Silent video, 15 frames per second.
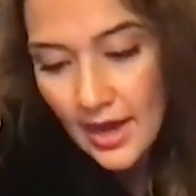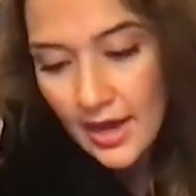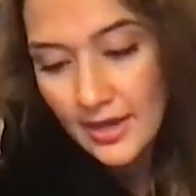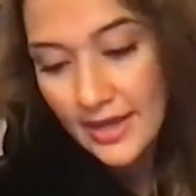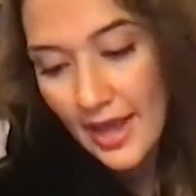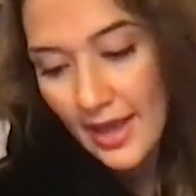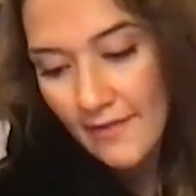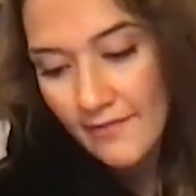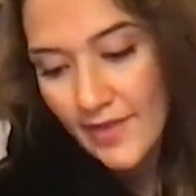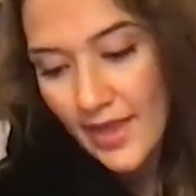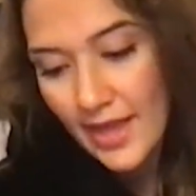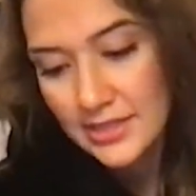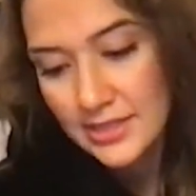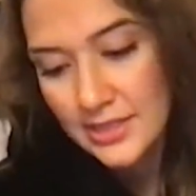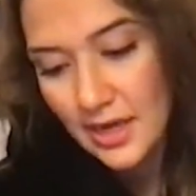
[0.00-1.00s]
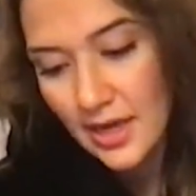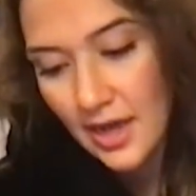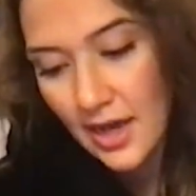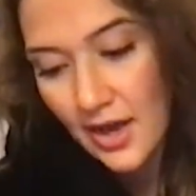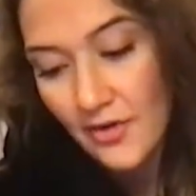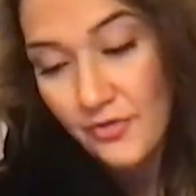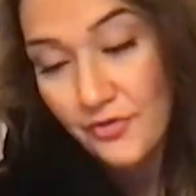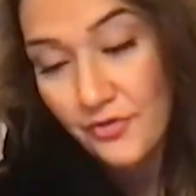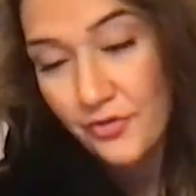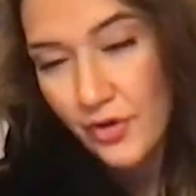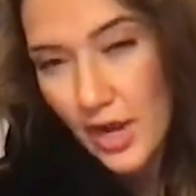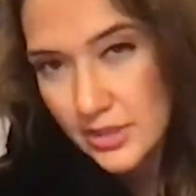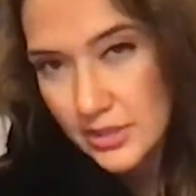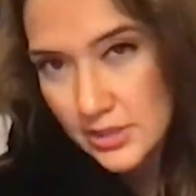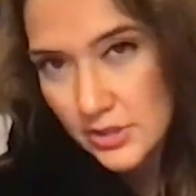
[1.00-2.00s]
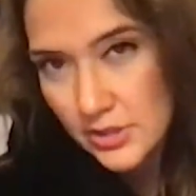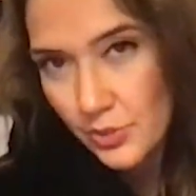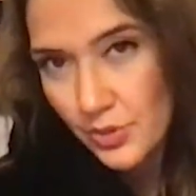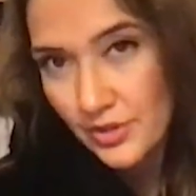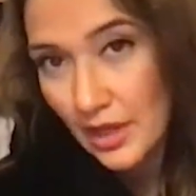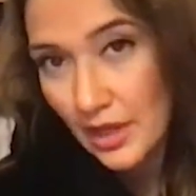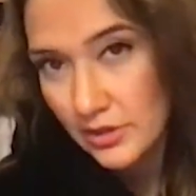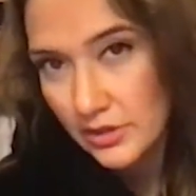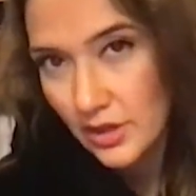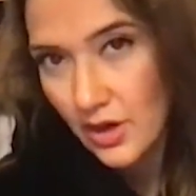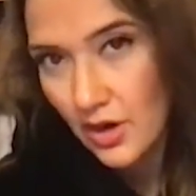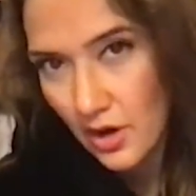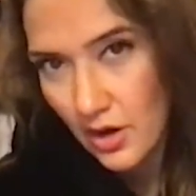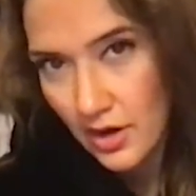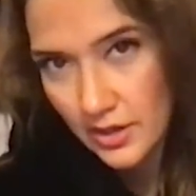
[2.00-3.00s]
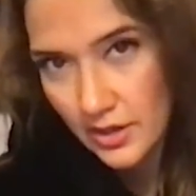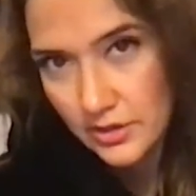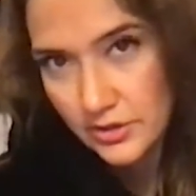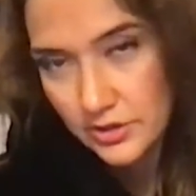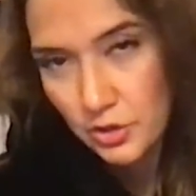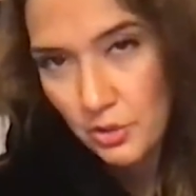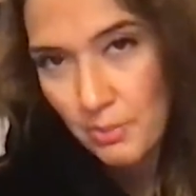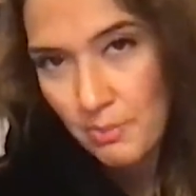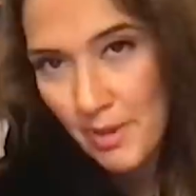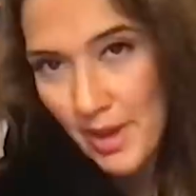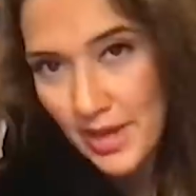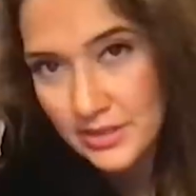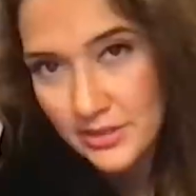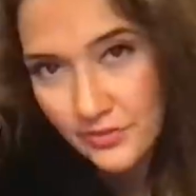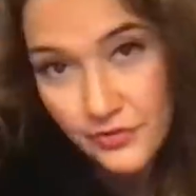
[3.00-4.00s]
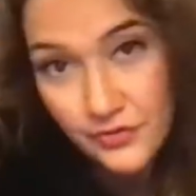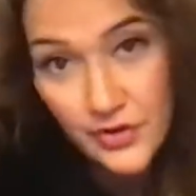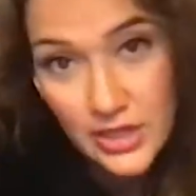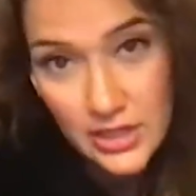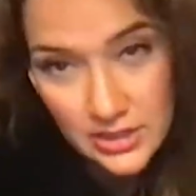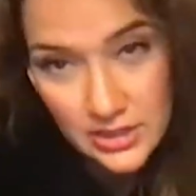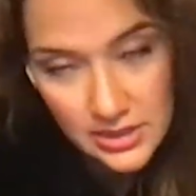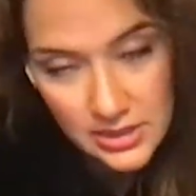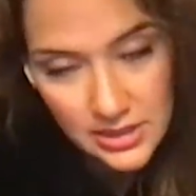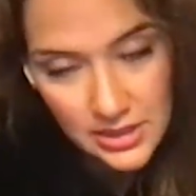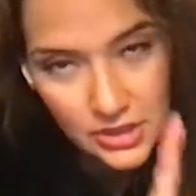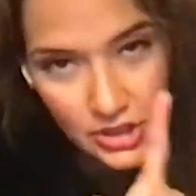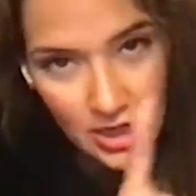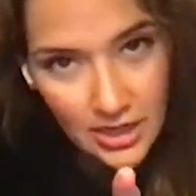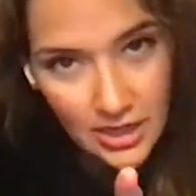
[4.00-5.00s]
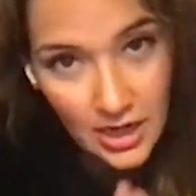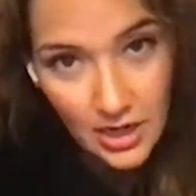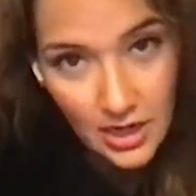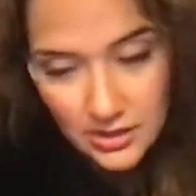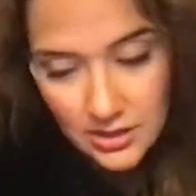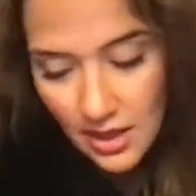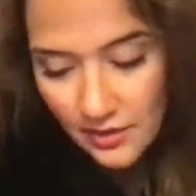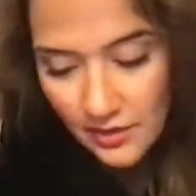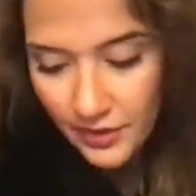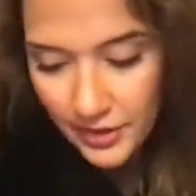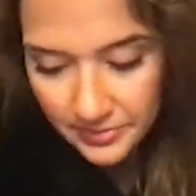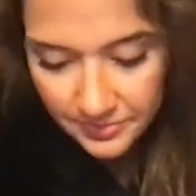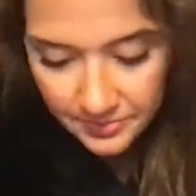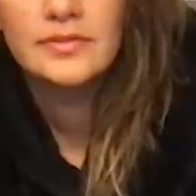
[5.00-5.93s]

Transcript: again that's uh, friends without the r so best fiends check it out it's a lot of fun